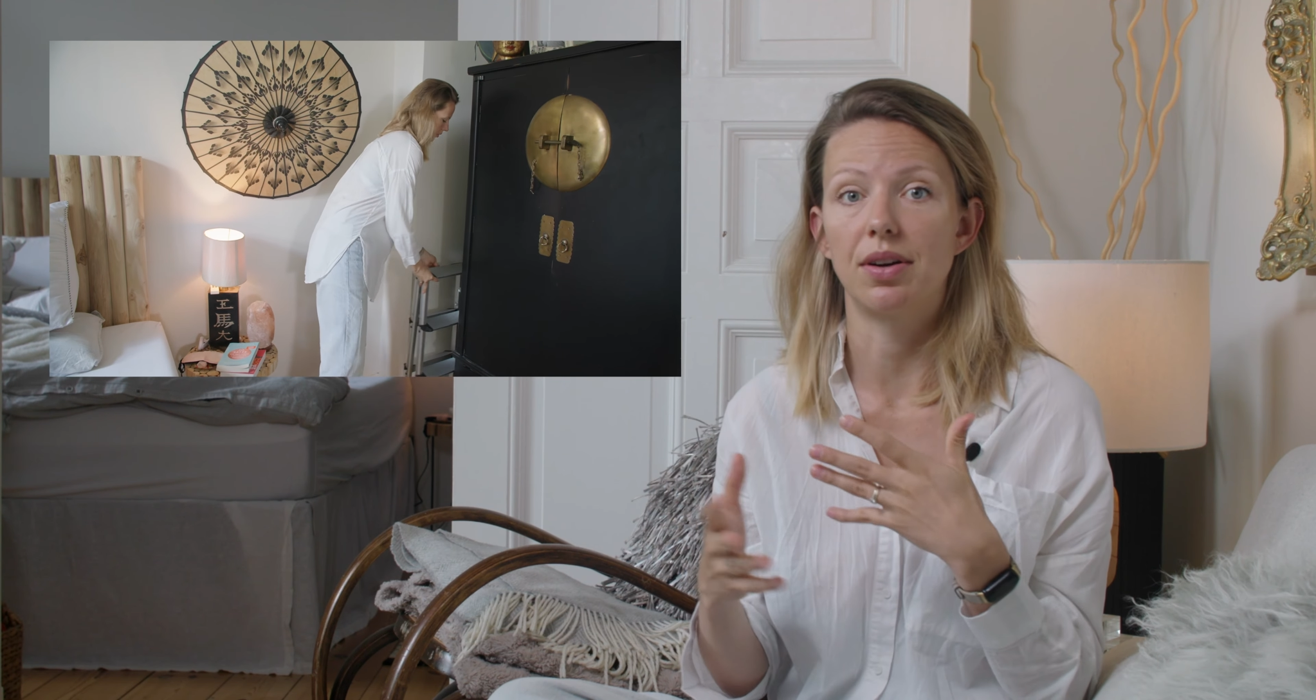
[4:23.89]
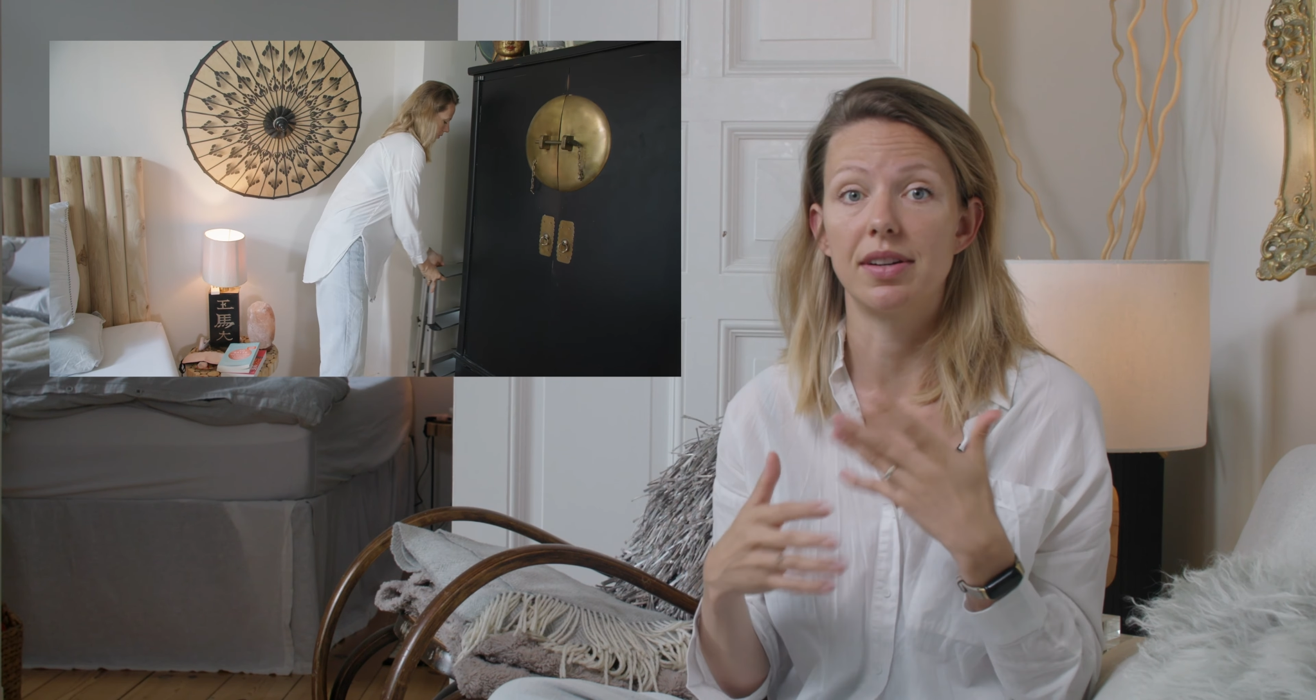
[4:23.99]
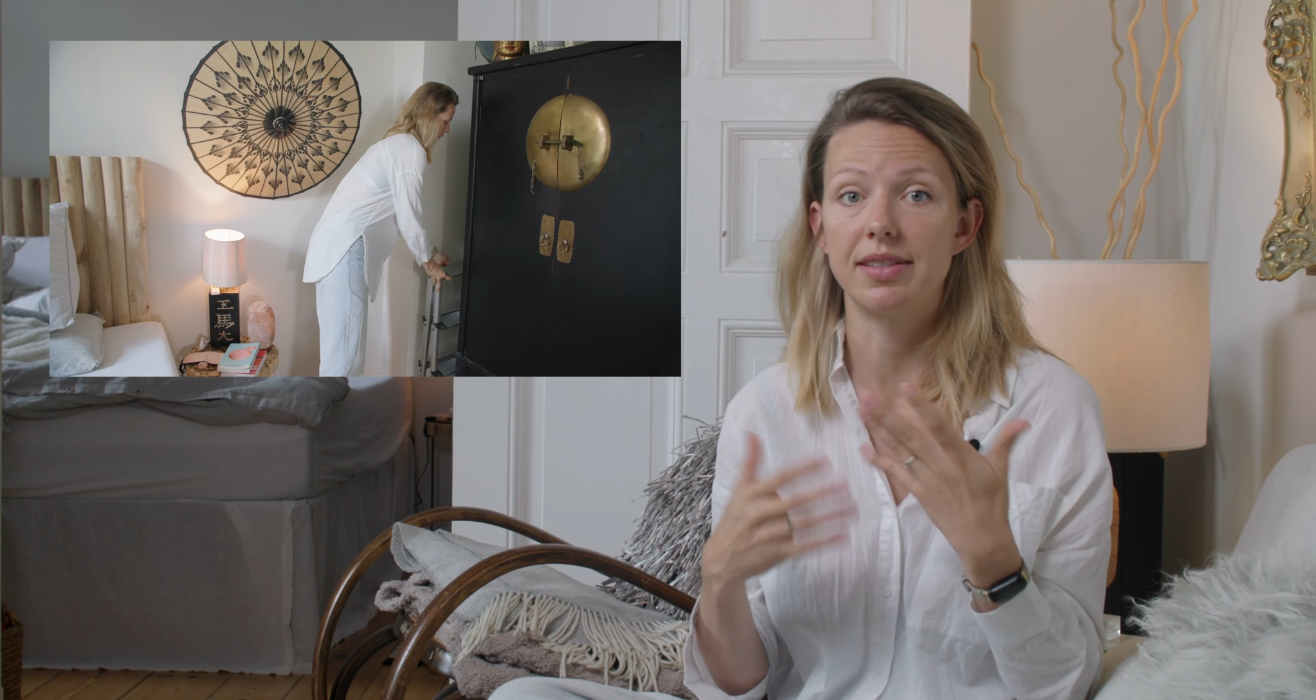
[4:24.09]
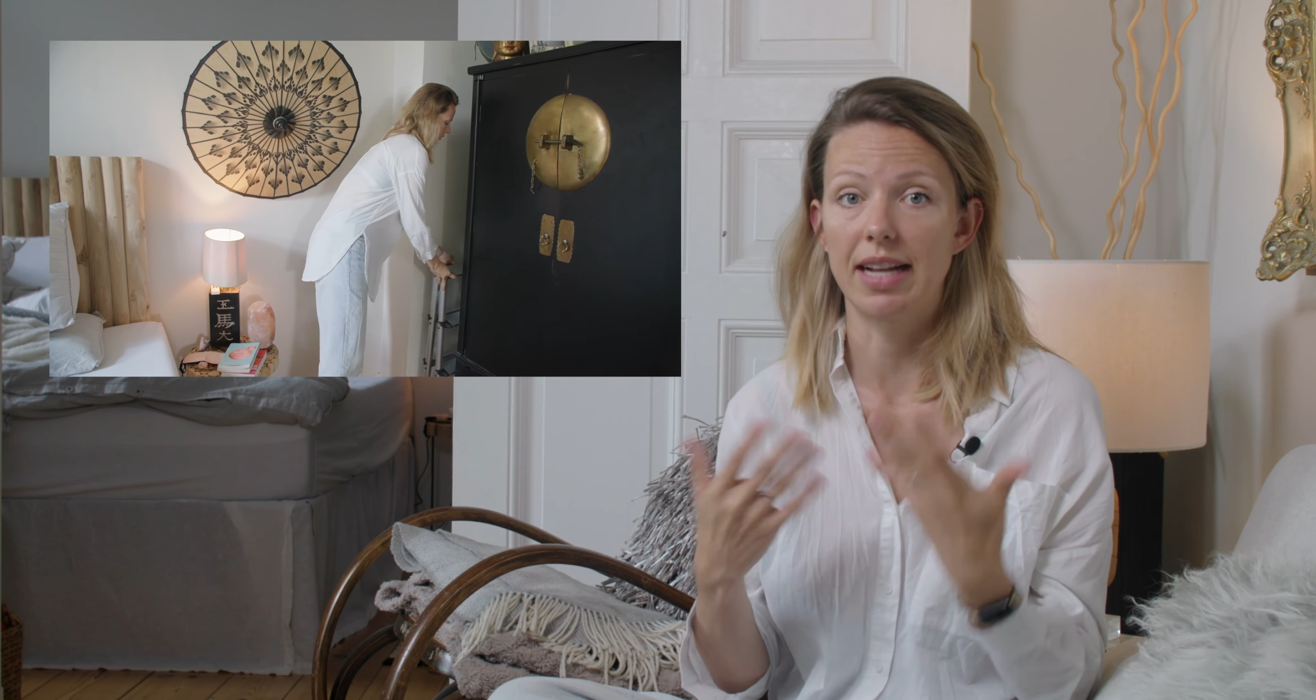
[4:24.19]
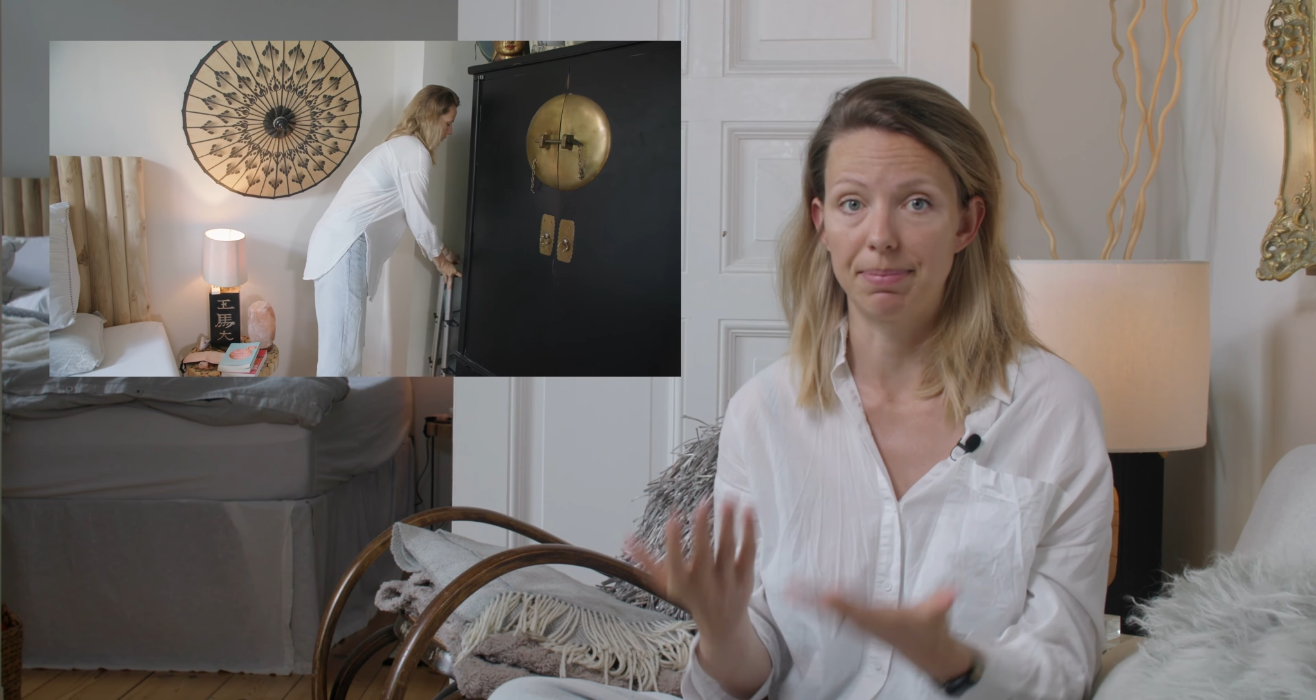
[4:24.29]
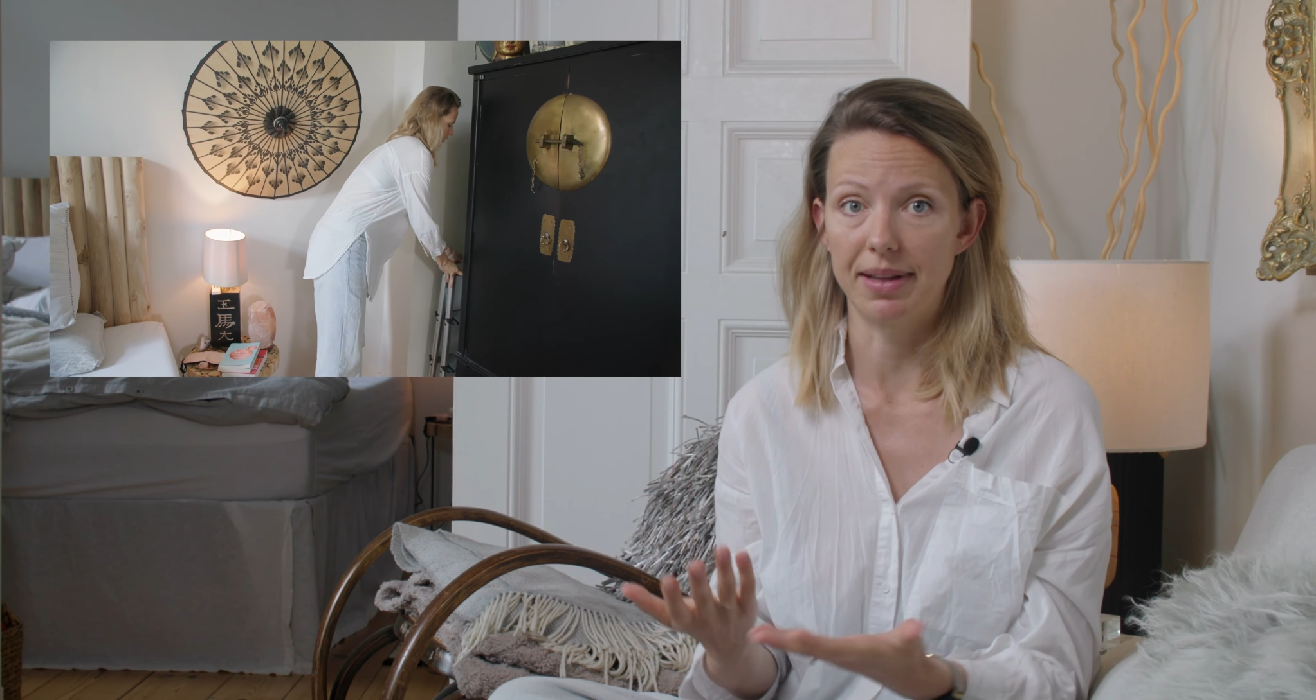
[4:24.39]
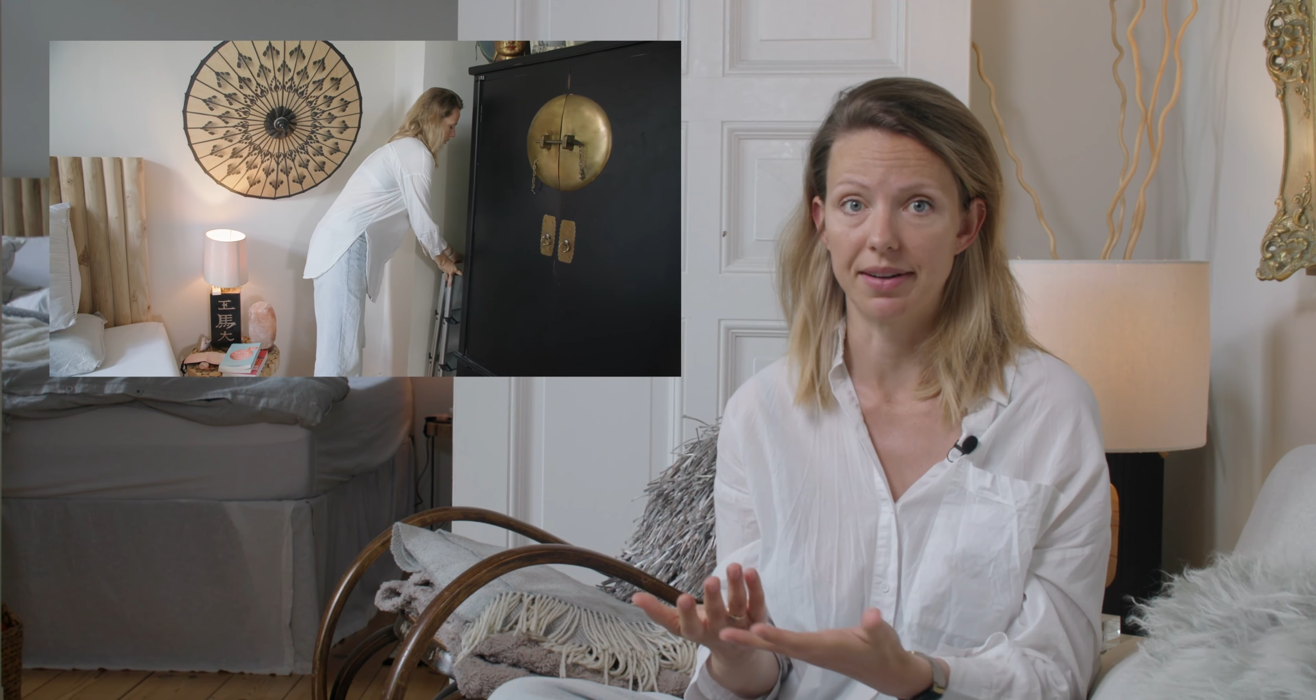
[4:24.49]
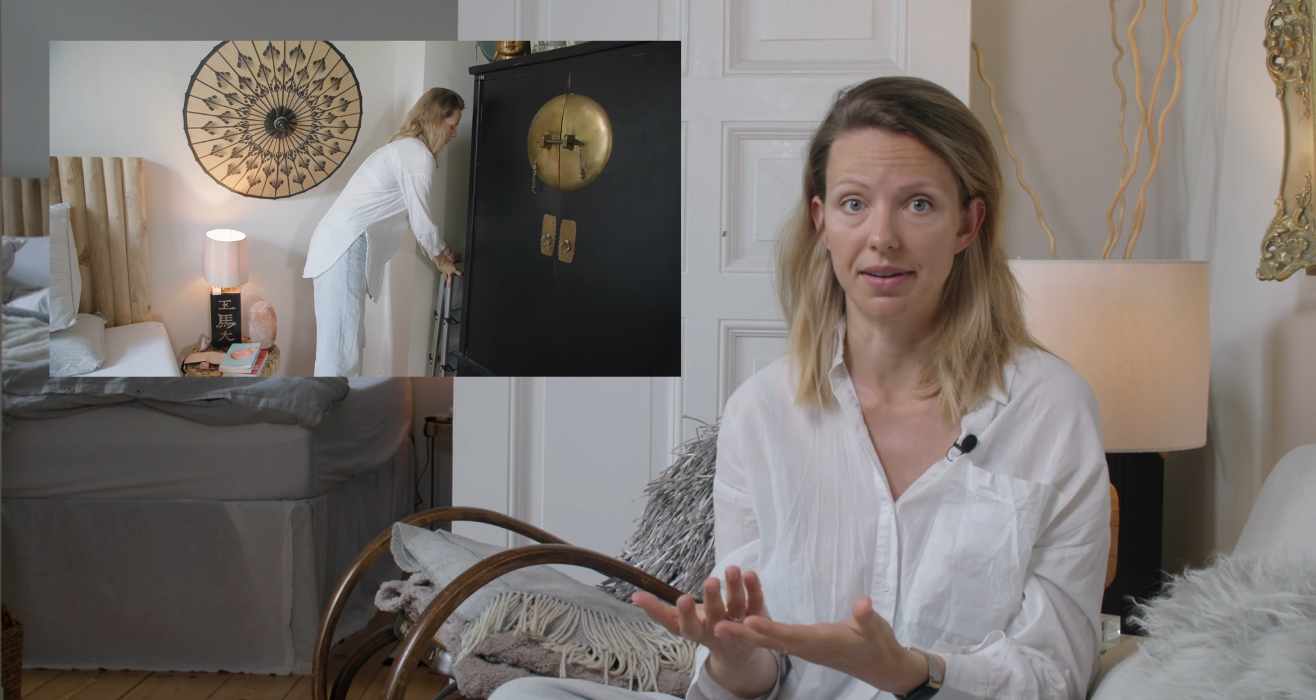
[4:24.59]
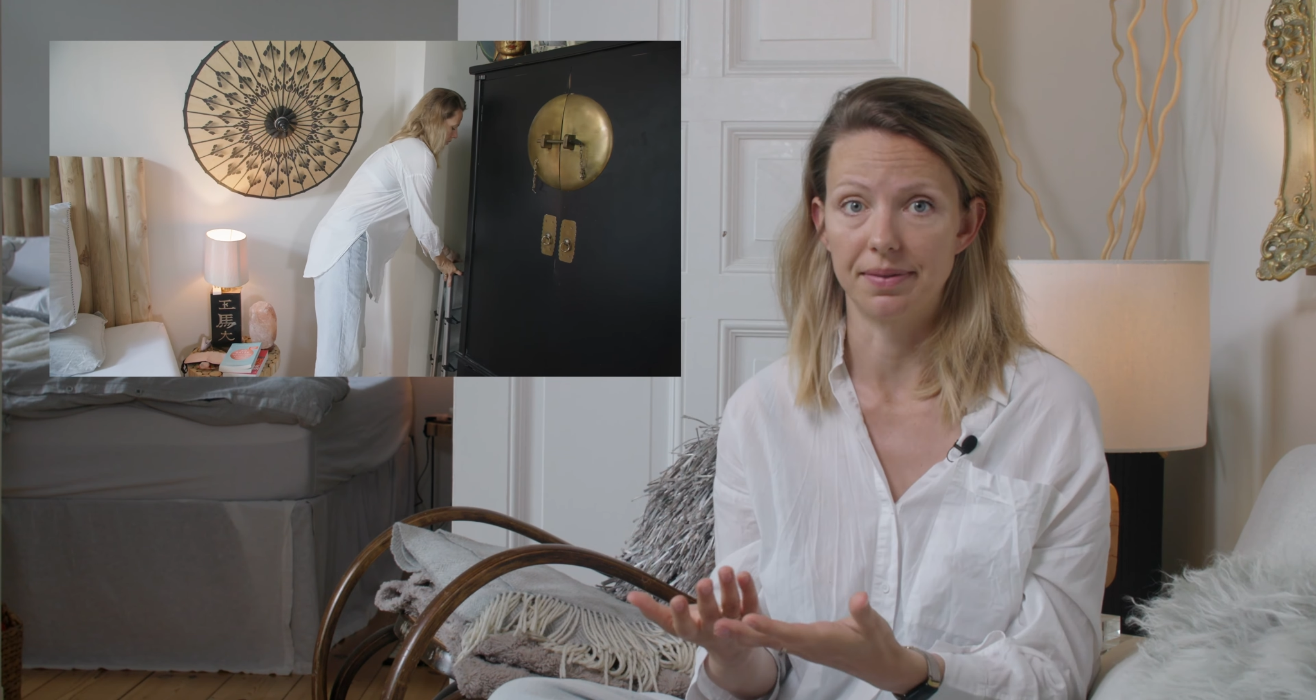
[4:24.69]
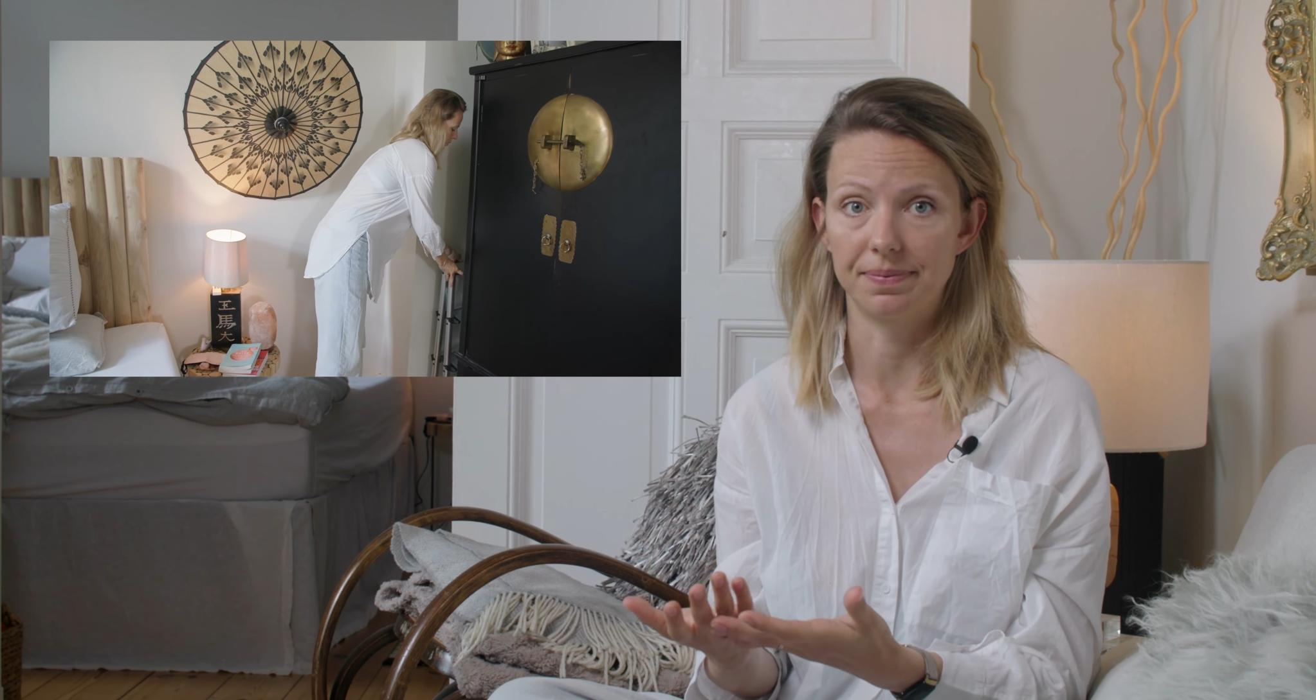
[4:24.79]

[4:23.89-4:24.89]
our stepladder.